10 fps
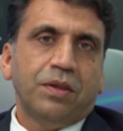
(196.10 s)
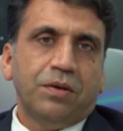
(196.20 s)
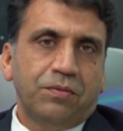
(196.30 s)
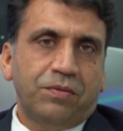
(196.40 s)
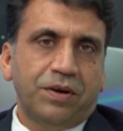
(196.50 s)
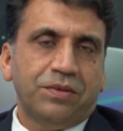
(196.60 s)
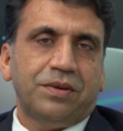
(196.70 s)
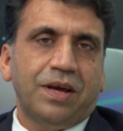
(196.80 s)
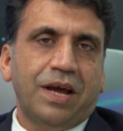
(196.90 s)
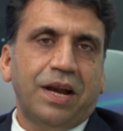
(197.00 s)
first
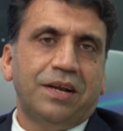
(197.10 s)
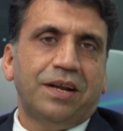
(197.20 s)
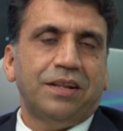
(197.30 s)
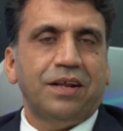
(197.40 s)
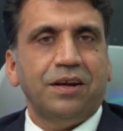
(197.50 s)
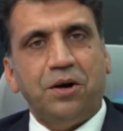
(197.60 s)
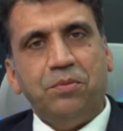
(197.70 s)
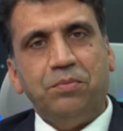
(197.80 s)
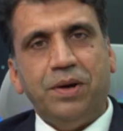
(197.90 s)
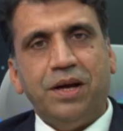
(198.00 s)
ahead and then come
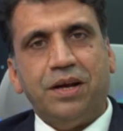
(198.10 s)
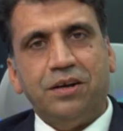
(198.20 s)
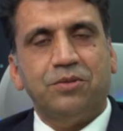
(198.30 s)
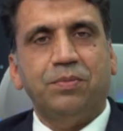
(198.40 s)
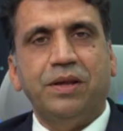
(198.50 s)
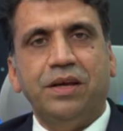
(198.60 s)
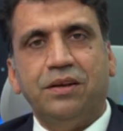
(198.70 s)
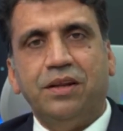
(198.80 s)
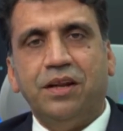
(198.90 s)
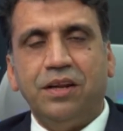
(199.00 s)
back and explain
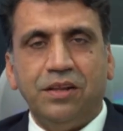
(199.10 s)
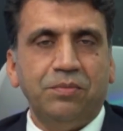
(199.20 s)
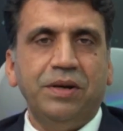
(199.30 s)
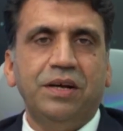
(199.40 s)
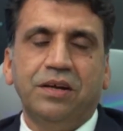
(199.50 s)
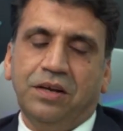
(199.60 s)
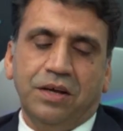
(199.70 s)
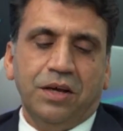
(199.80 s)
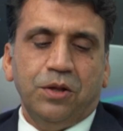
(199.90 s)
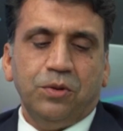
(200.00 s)
then in the middle.
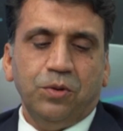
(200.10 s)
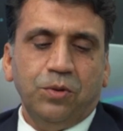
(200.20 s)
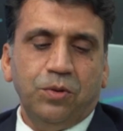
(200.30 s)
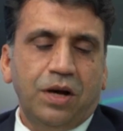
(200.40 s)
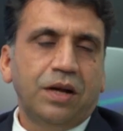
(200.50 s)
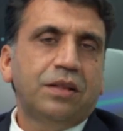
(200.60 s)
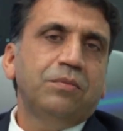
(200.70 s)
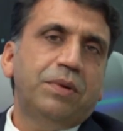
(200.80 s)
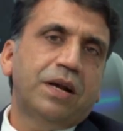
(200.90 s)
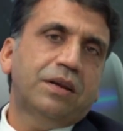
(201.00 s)
So I think
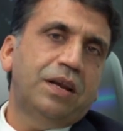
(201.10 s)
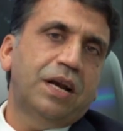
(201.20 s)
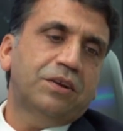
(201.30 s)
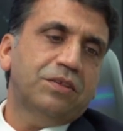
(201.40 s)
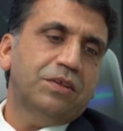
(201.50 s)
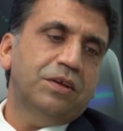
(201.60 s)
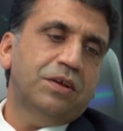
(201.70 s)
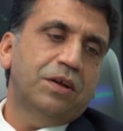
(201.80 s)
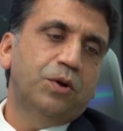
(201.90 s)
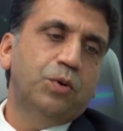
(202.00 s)
better let's
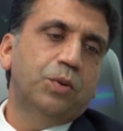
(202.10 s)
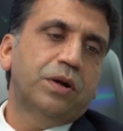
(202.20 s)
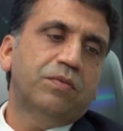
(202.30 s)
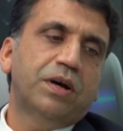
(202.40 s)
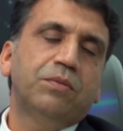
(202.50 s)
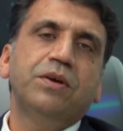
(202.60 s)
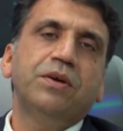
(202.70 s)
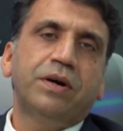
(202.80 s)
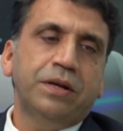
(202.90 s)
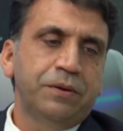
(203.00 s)
do it one by
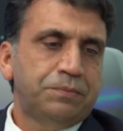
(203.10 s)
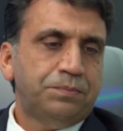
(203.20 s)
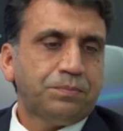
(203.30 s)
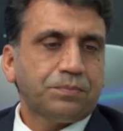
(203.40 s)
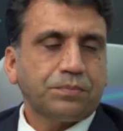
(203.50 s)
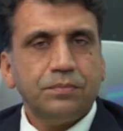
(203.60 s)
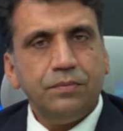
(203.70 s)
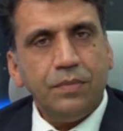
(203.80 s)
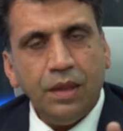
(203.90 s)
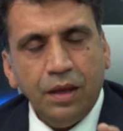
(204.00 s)
one.
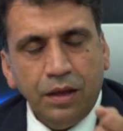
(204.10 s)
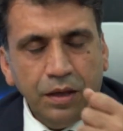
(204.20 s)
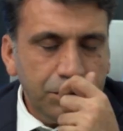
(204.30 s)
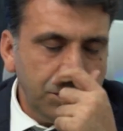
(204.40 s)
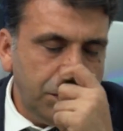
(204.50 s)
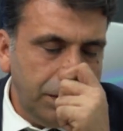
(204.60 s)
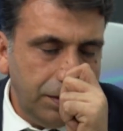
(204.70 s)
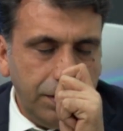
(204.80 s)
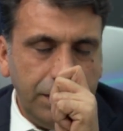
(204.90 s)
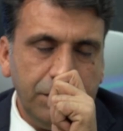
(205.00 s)
So then the
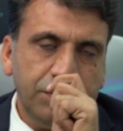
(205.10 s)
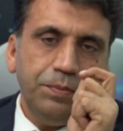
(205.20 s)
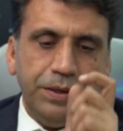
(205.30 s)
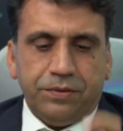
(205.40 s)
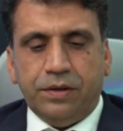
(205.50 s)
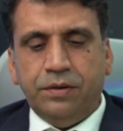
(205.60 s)
natural person